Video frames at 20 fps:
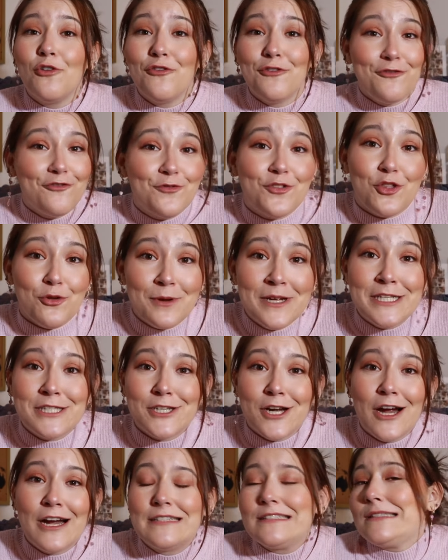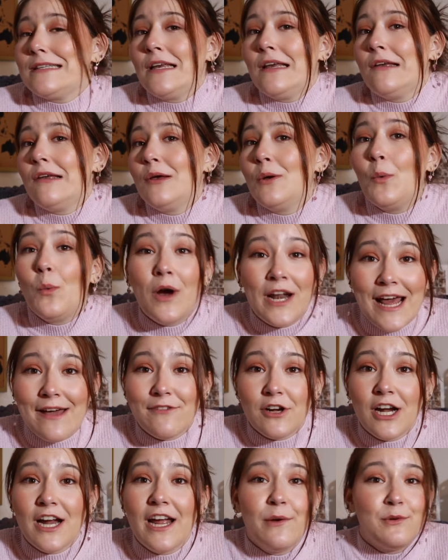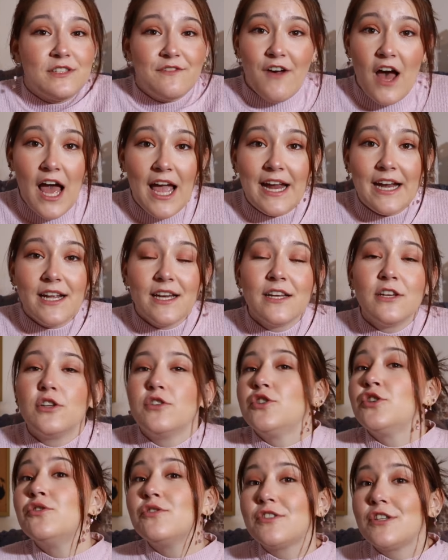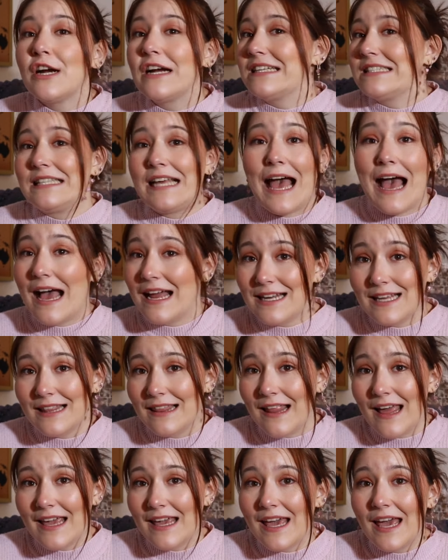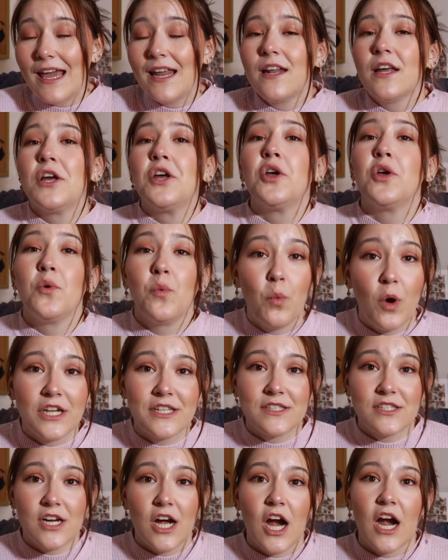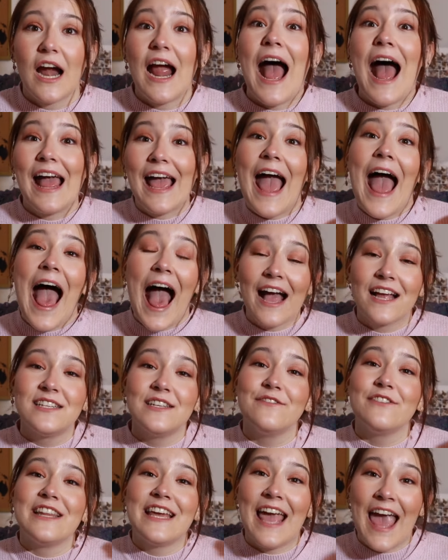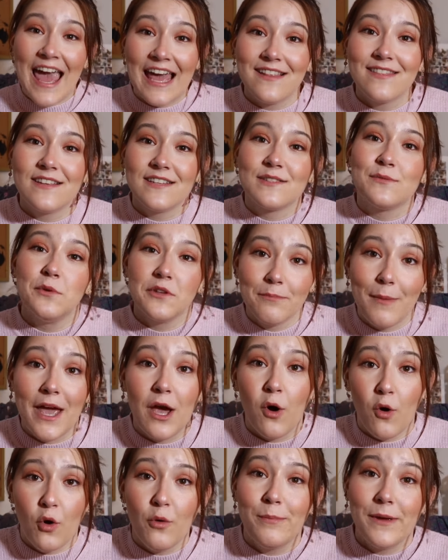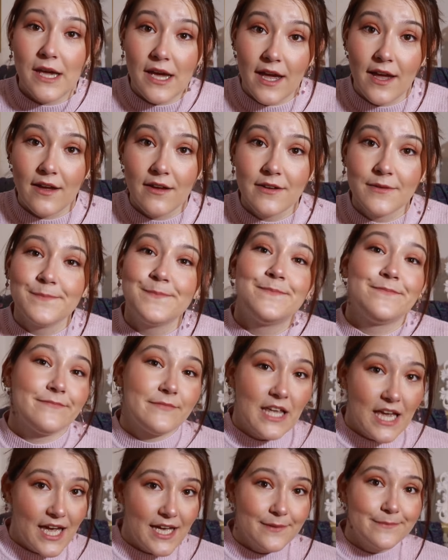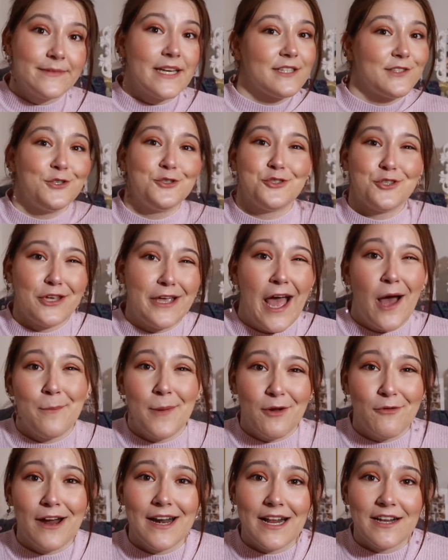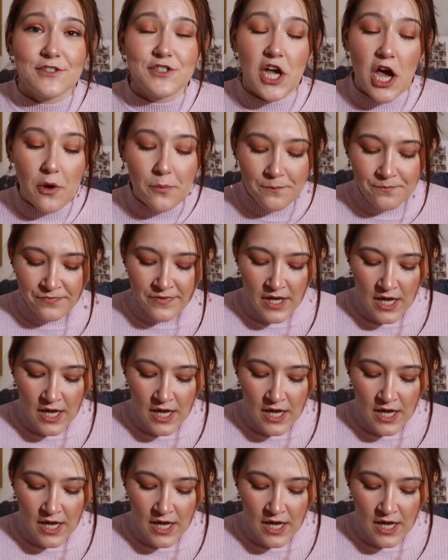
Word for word: Three stars, whatever, it was fine. Two stars, I didn't like it. One star, I actively hate this with my whole being. Okay, that's usually how my ratings go.